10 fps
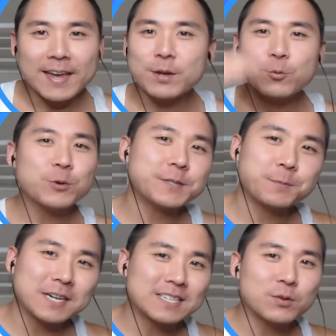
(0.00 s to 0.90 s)
Hey, what is up
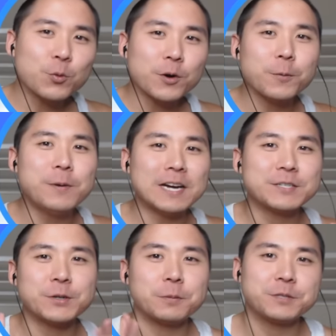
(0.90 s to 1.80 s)
guys and welcome back
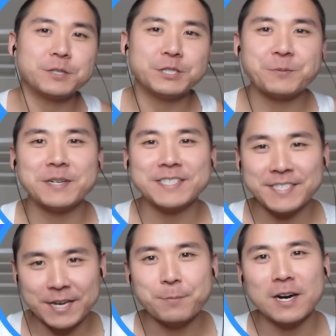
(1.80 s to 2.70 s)
to another episode of Gmod
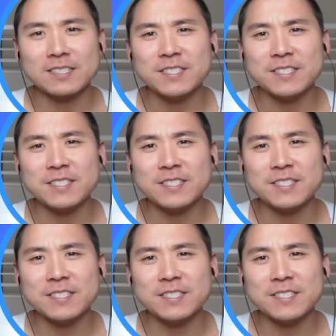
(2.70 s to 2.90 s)
Sandbox.